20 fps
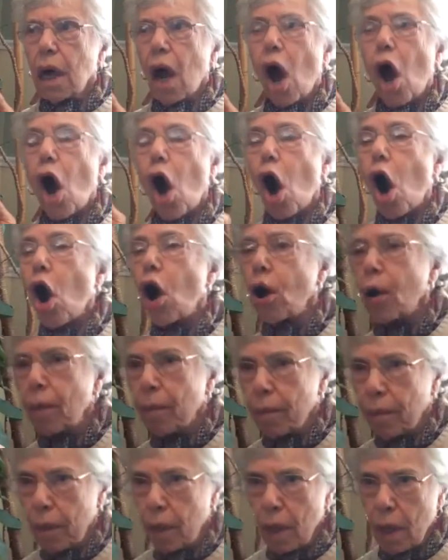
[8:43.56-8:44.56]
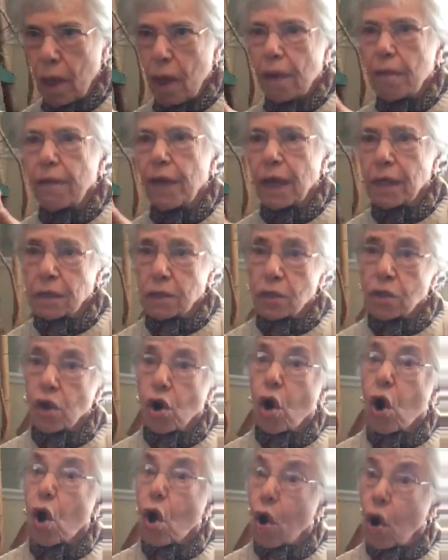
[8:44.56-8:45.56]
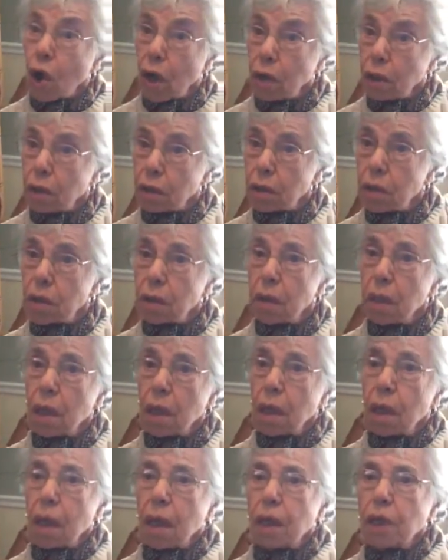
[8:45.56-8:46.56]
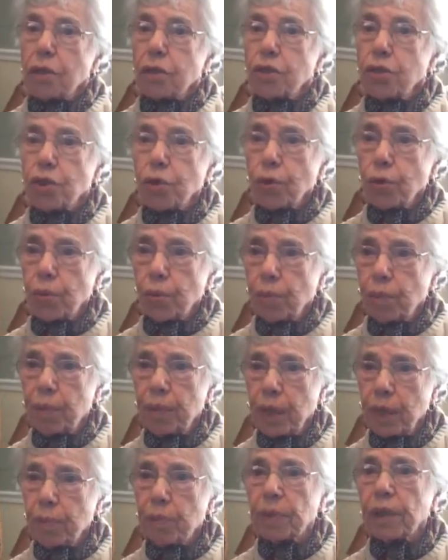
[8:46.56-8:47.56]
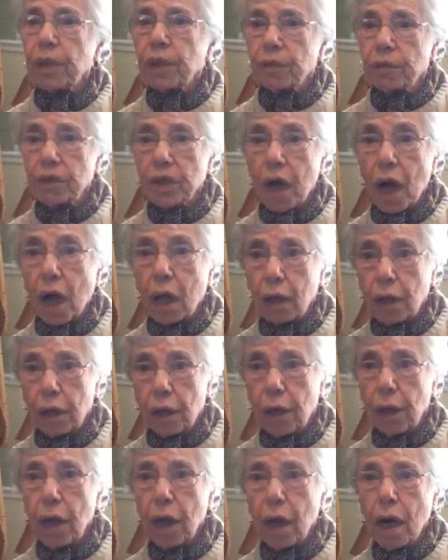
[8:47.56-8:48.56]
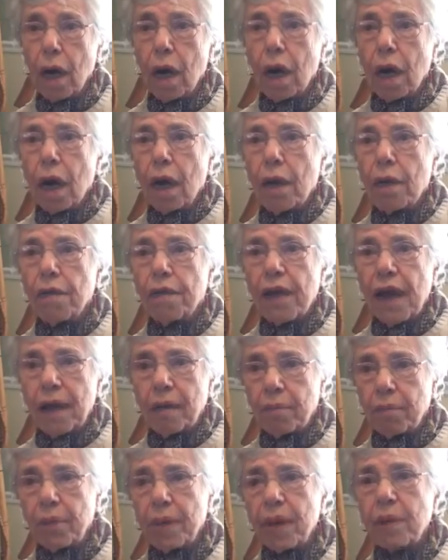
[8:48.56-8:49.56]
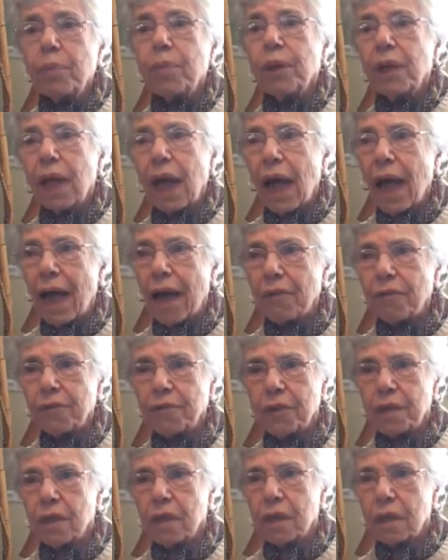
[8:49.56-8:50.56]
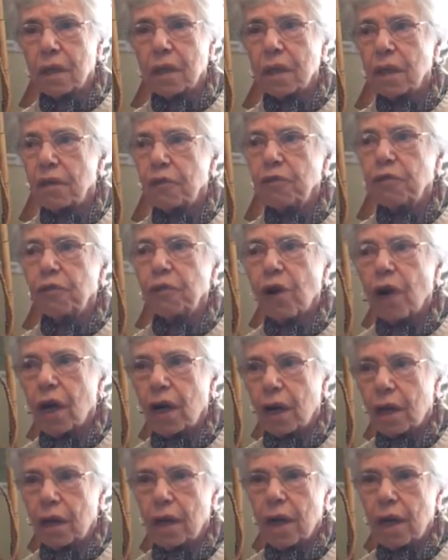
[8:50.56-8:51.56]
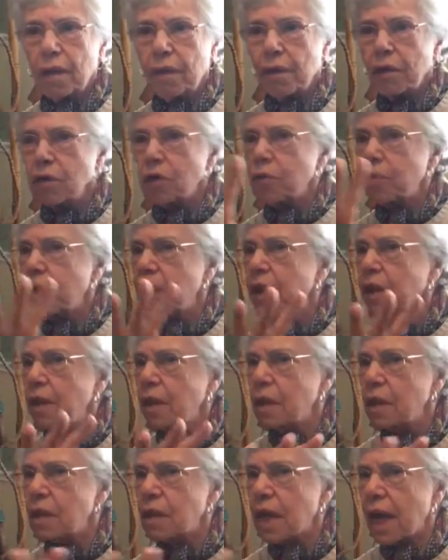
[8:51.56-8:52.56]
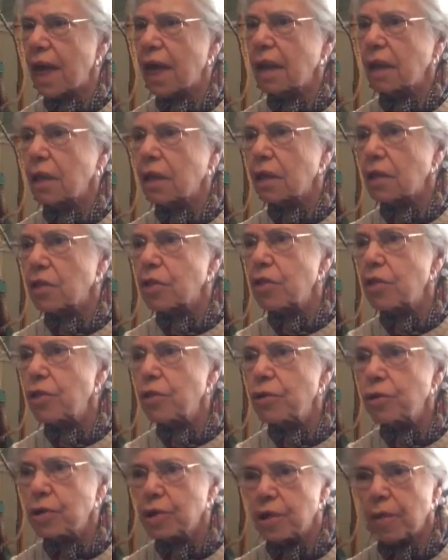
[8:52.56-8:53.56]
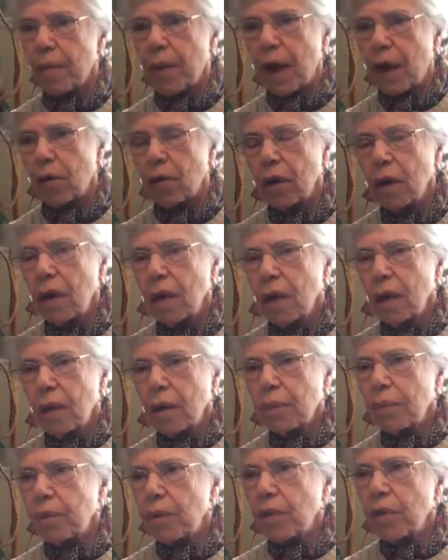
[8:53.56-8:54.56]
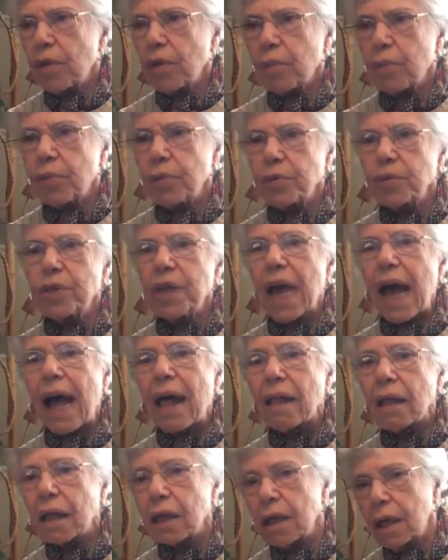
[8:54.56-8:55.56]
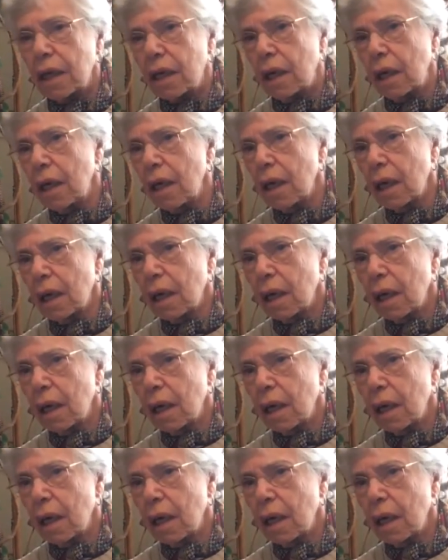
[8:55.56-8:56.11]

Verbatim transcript: harm that's caused to people of color that people have to confront. And there's been this endless news about the brutality